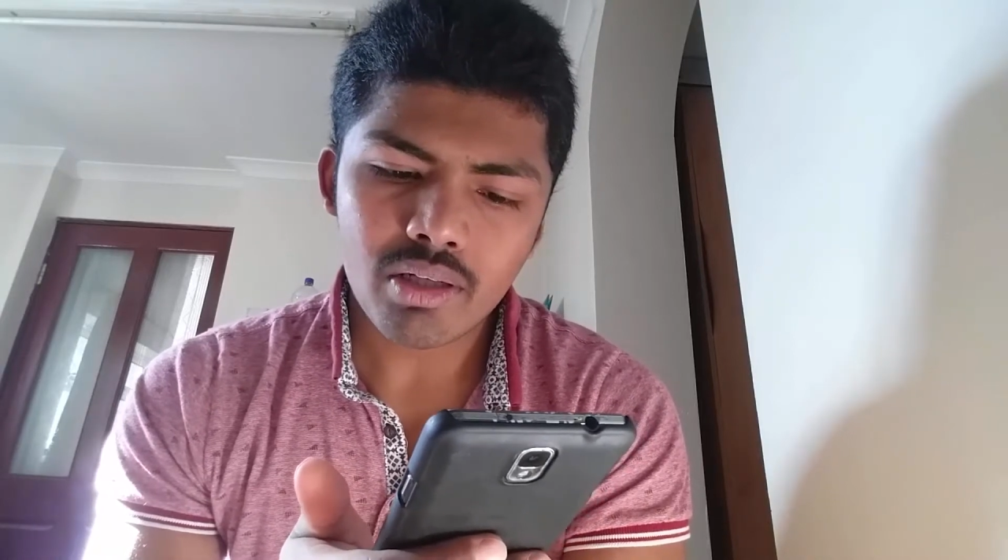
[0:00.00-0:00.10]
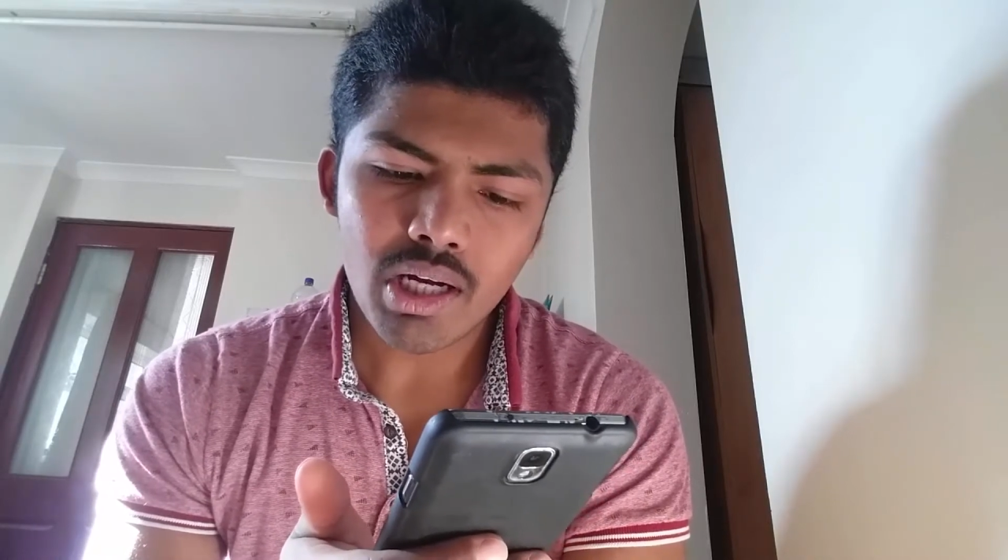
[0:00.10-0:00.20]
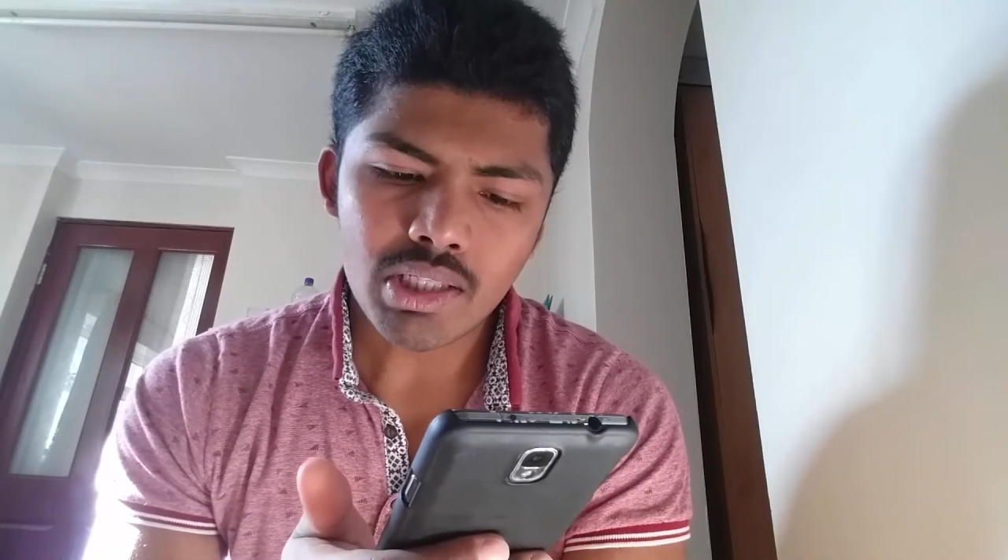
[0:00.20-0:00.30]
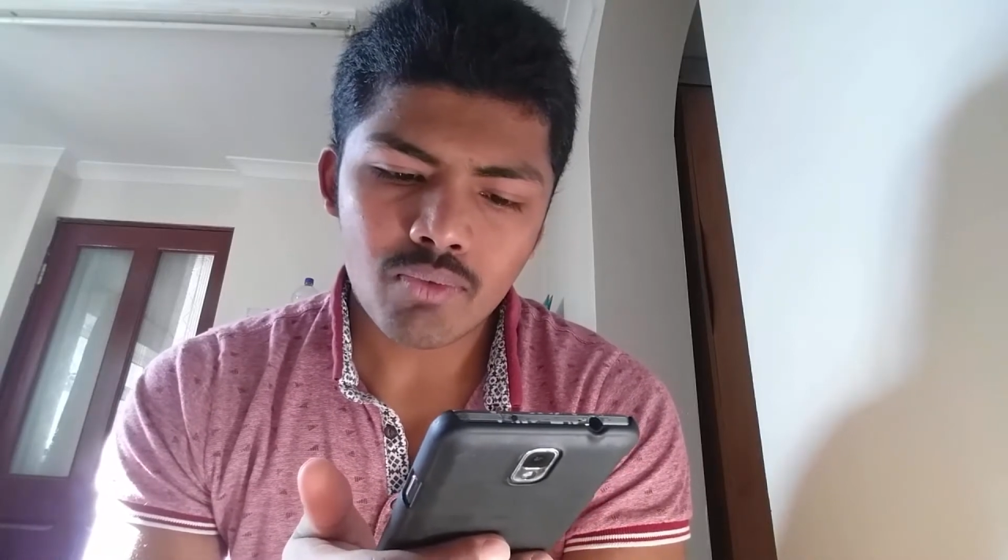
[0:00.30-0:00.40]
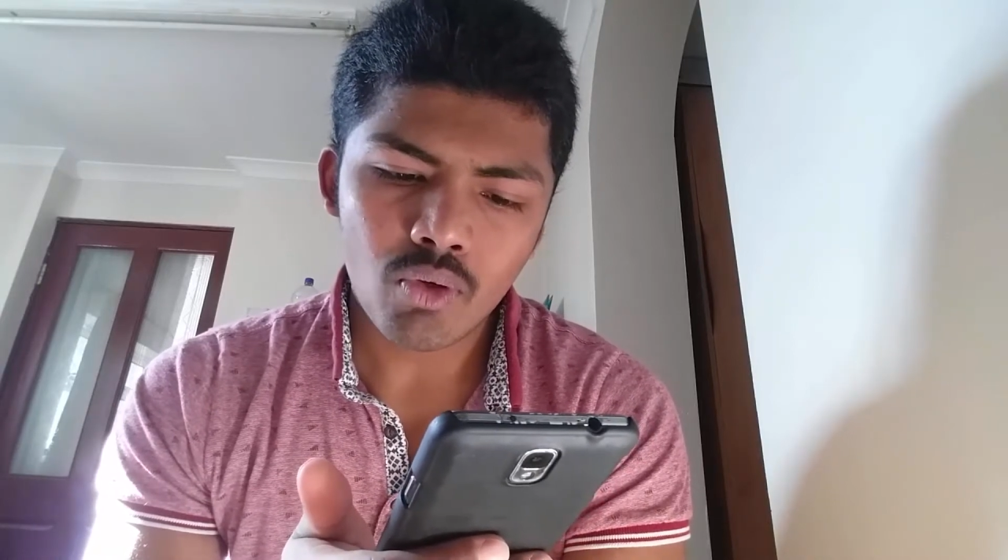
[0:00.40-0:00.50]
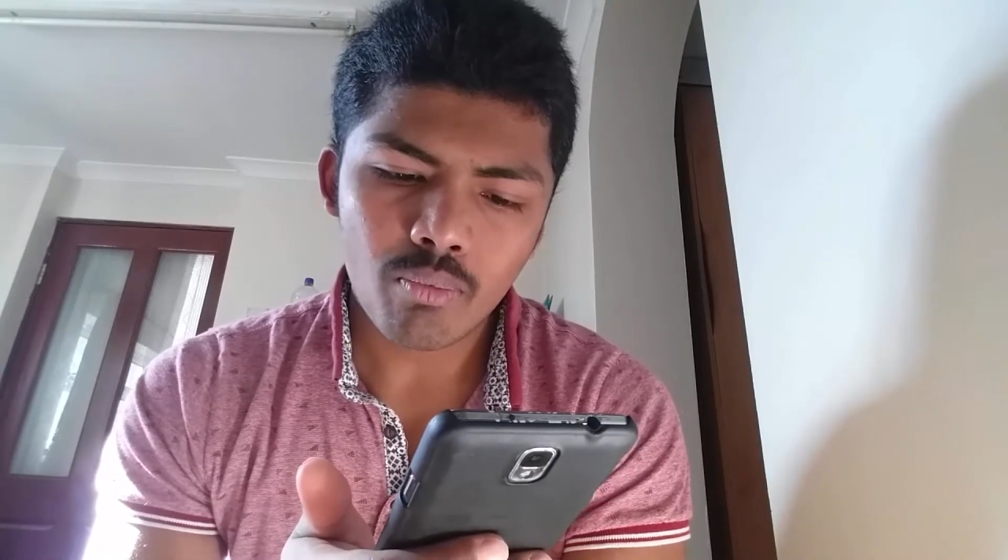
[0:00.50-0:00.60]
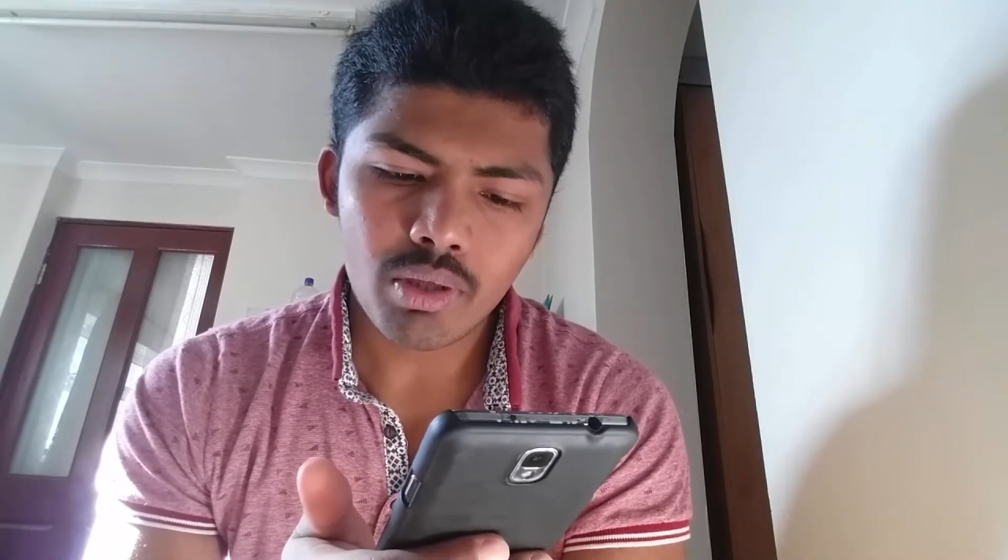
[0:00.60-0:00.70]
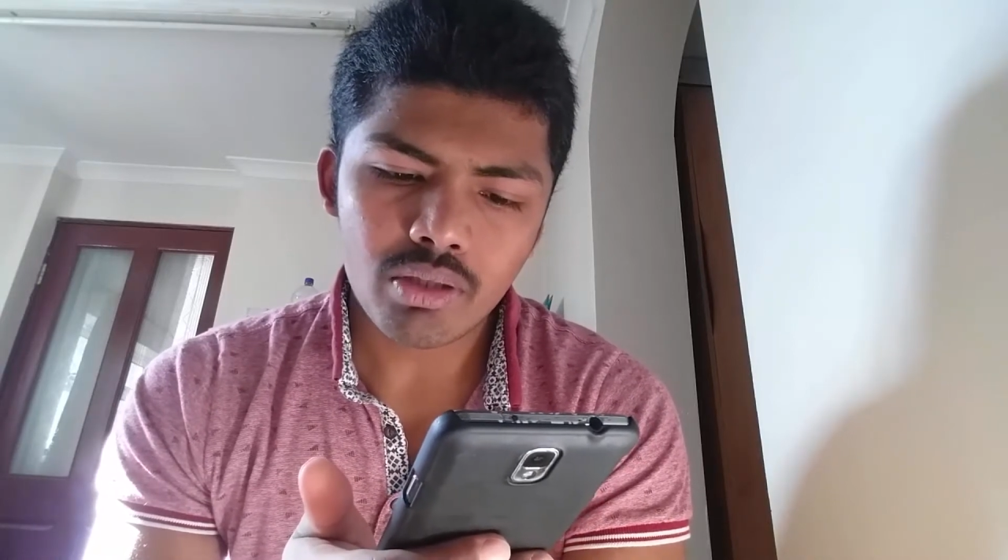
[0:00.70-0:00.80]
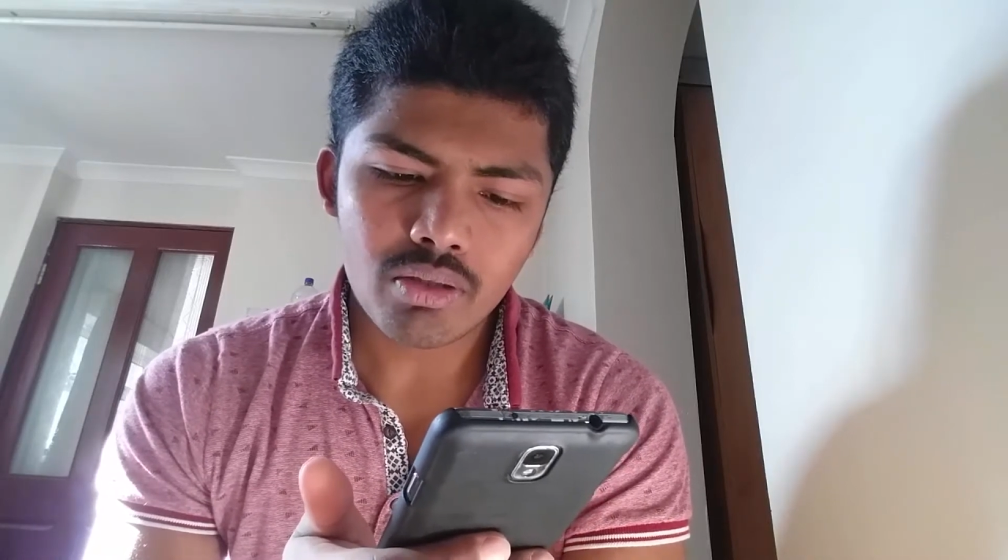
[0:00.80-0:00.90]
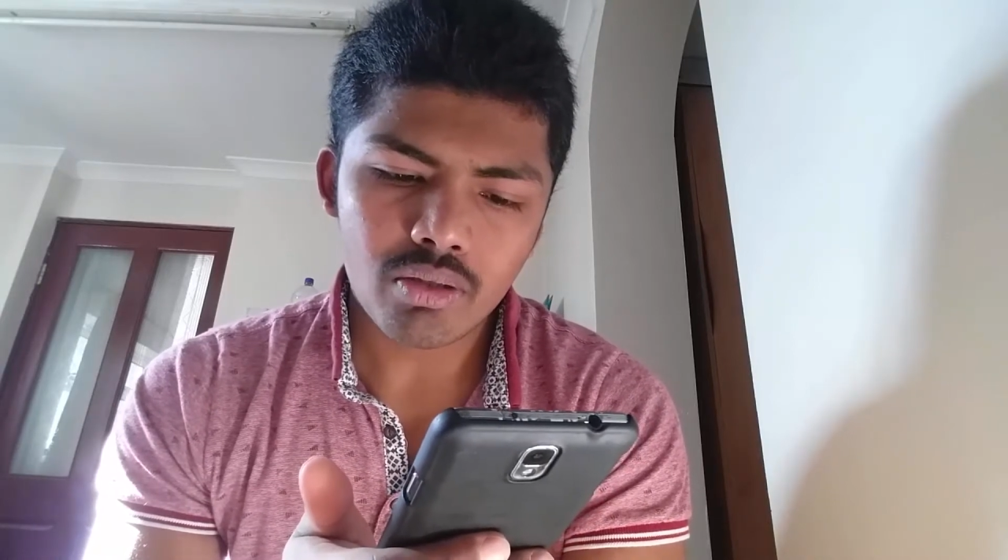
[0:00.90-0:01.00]
transform
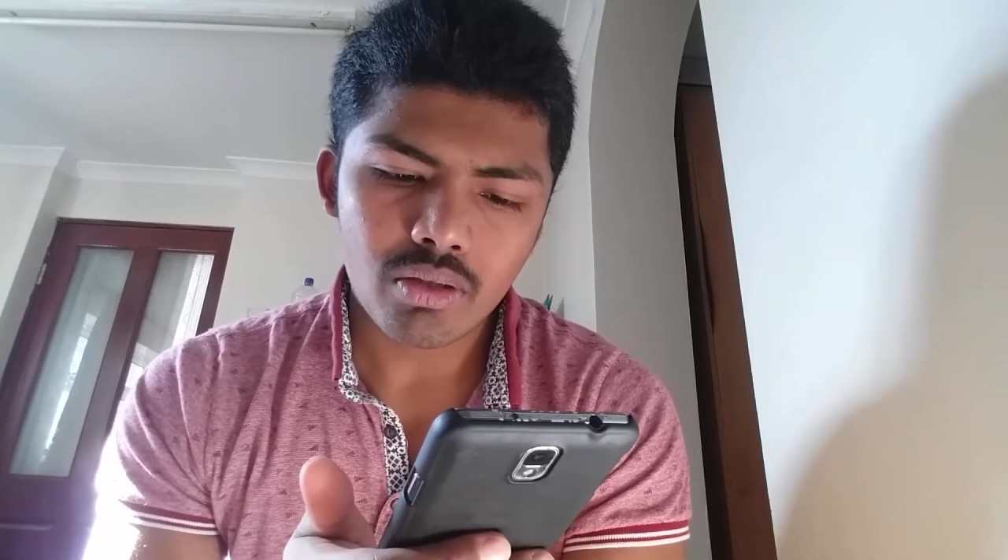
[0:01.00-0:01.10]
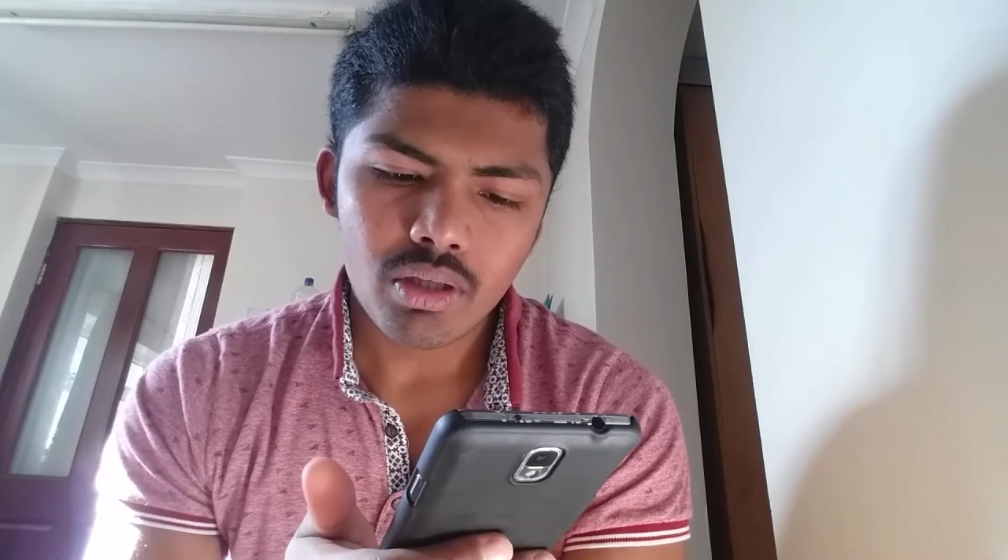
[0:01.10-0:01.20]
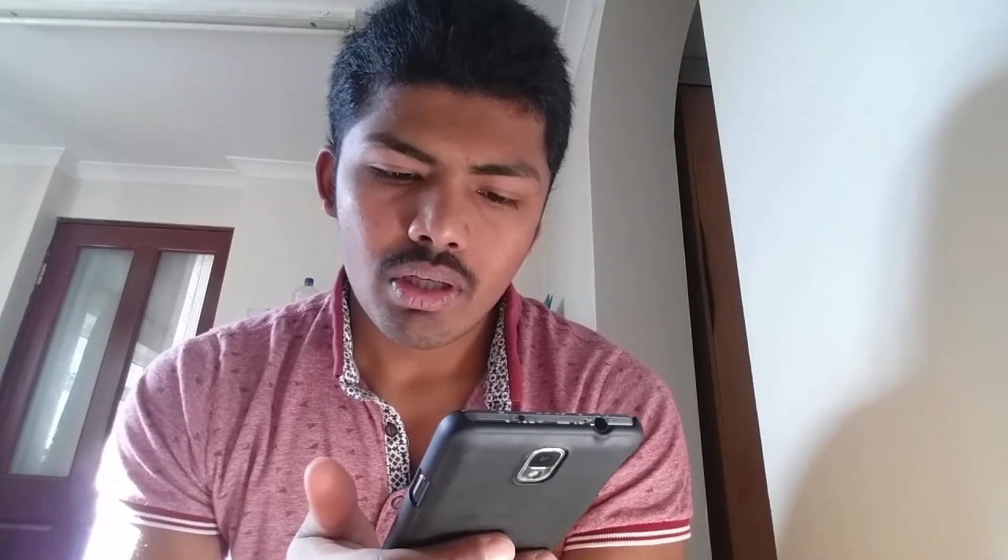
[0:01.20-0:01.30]
into,